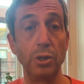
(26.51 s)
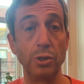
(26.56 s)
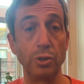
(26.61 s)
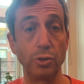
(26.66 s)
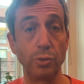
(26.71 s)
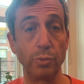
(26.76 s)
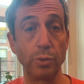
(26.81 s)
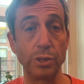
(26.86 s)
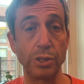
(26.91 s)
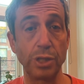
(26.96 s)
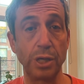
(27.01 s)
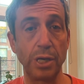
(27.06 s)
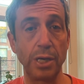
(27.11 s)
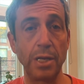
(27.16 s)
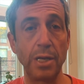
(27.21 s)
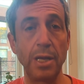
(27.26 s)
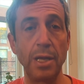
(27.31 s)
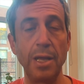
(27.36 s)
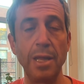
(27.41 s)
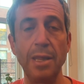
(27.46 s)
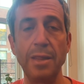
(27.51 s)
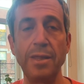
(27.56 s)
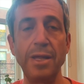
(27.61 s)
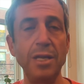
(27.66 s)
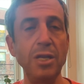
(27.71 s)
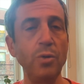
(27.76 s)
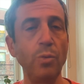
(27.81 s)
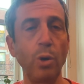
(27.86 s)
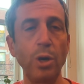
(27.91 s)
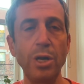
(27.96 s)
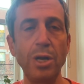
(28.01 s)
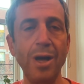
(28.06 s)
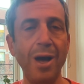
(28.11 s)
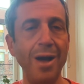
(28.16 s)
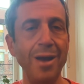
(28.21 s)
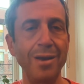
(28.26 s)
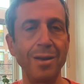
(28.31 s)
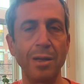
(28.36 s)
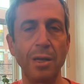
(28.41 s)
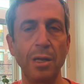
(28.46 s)
to resign, then you are
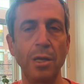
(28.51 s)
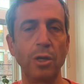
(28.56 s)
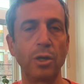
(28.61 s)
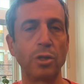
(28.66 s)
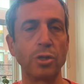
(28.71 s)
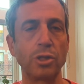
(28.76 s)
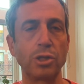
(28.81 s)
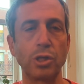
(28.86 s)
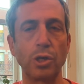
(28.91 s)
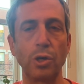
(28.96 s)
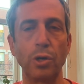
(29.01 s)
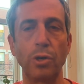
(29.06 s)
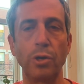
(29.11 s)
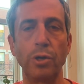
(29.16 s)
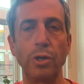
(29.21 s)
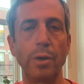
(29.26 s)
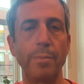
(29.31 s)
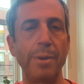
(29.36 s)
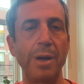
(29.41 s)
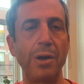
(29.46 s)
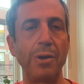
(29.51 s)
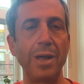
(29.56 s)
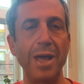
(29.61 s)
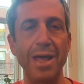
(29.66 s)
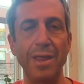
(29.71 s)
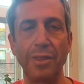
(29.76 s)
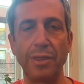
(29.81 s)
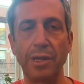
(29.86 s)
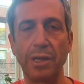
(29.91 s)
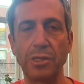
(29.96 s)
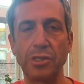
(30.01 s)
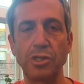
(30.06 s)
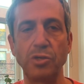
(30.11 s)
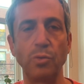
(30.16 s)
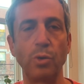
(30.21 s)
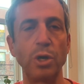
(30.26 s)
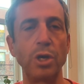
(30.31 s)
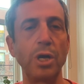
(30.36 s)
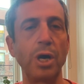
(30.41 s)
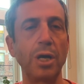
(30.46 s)
not concerned about ethics, you
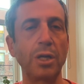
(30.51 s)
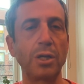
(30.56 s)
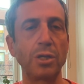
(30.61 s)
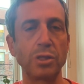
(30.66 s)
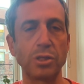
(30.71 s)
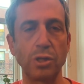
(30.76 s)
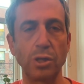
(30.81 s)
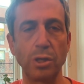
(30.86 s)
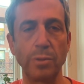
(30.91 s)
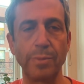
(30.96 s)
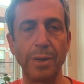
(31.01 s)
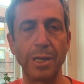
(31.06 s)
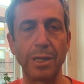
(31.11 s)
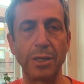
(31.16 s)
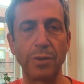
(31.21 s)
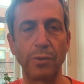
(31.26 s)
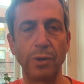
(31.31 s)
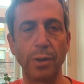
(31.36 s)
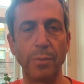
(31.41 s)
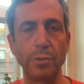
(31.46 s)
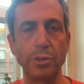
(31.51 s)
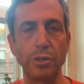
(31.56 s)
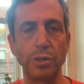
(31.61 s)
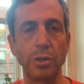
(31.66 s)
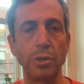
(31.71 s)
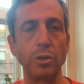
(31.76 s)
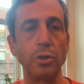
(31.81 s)
are not concerned about corruption,